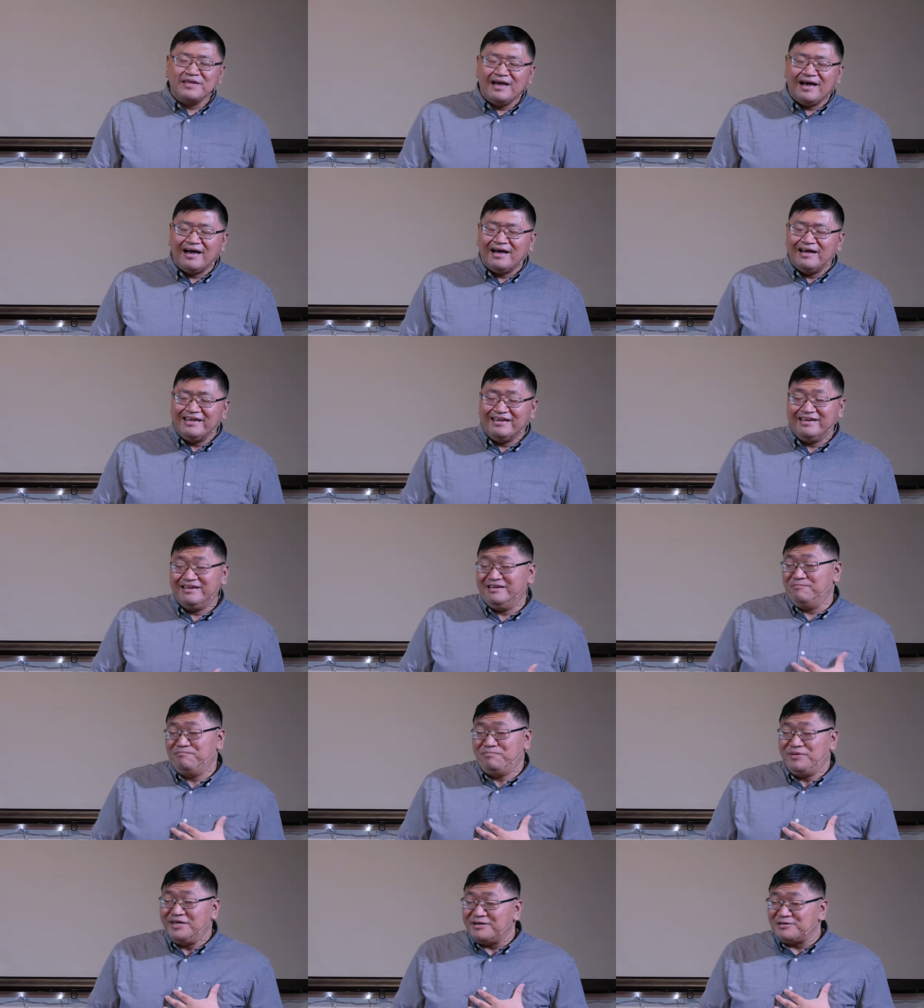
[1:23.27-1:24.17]
uh, it,
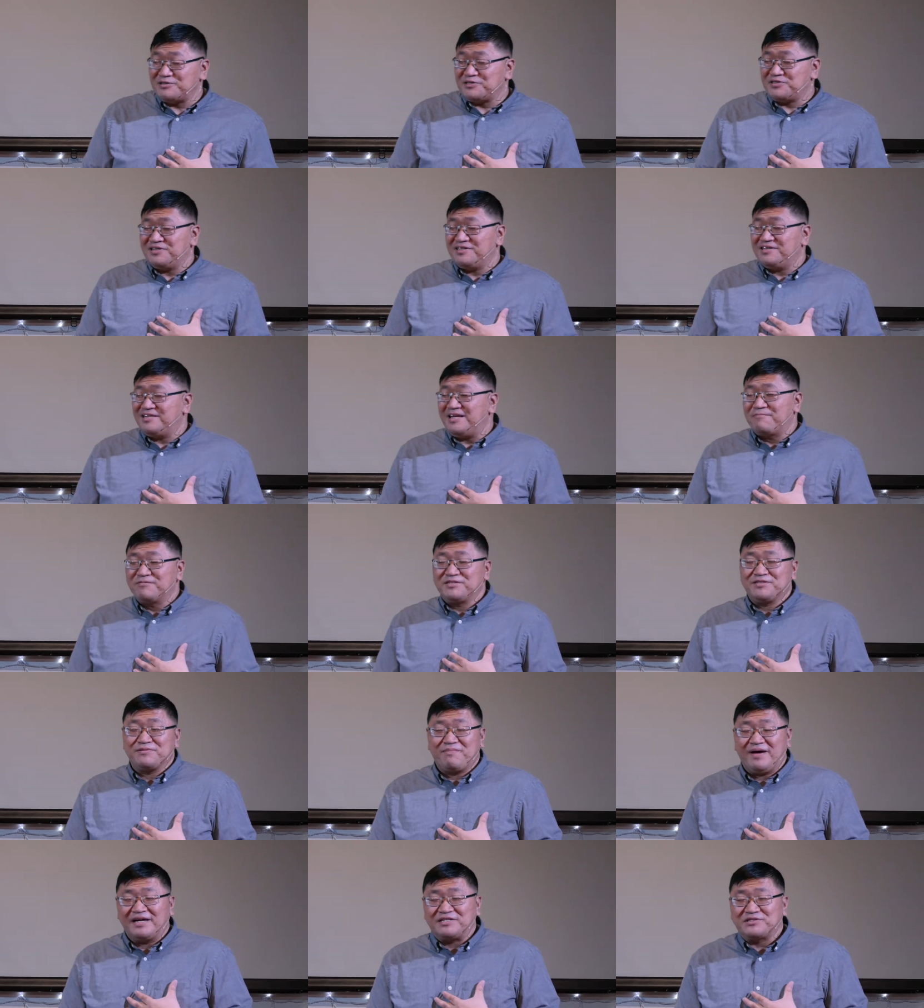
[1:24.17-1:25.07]
it pierced the depths
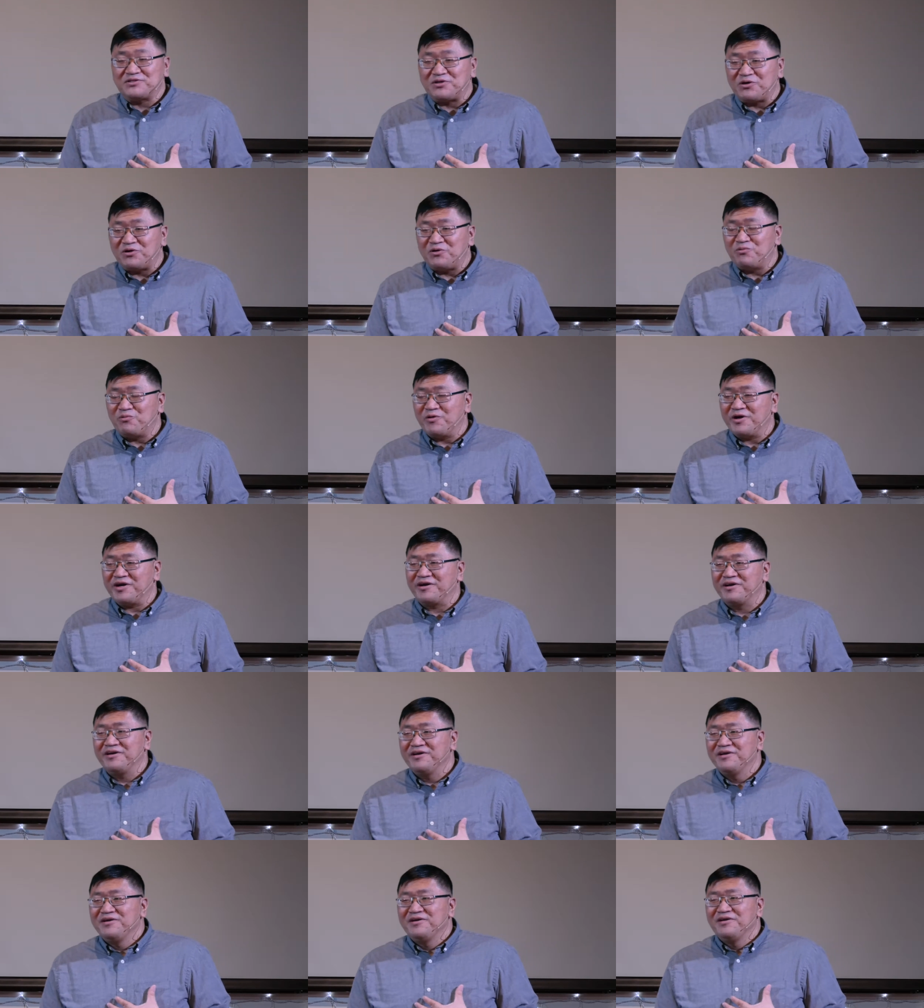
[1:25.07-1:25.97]
of my soul
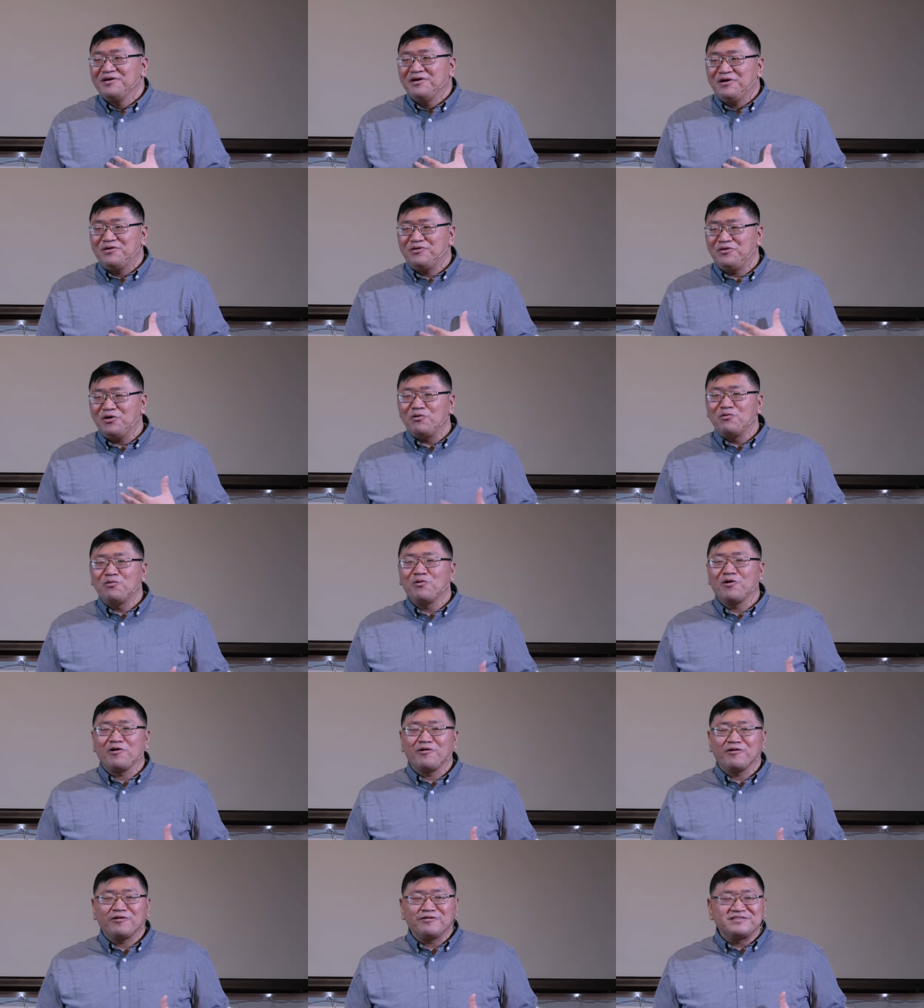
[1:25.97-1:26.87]
where no
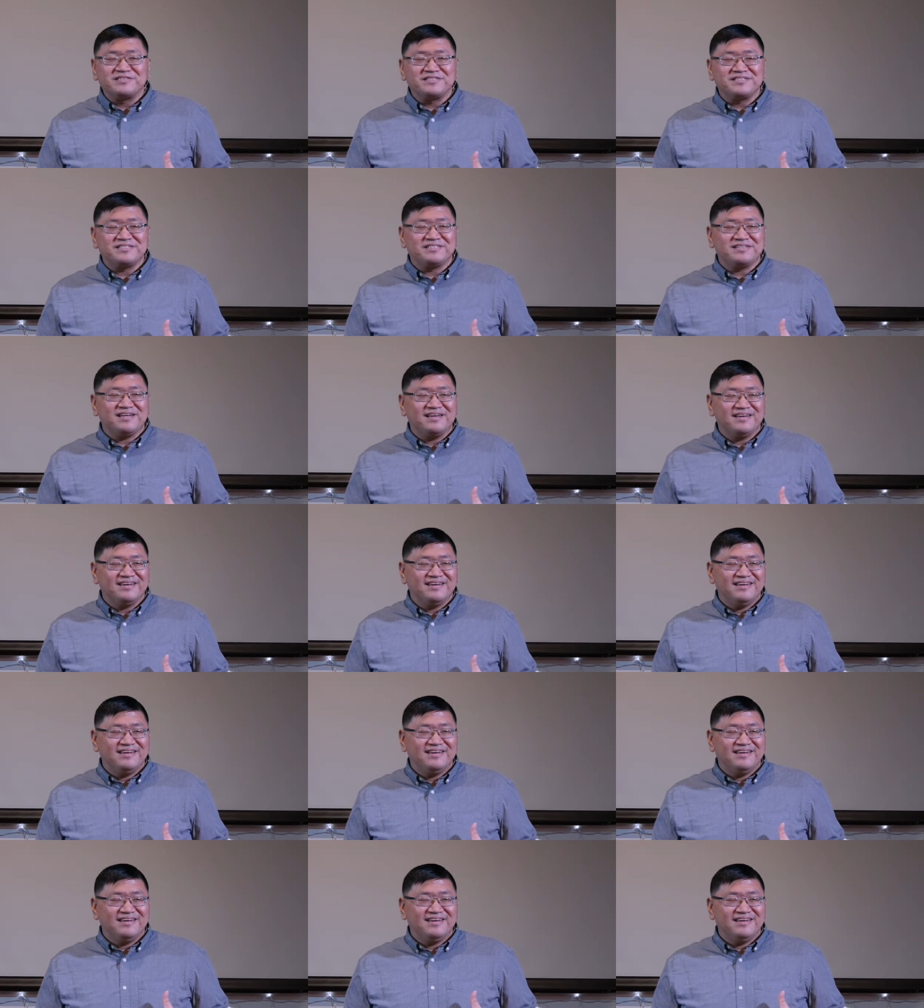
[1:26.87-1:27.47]
words,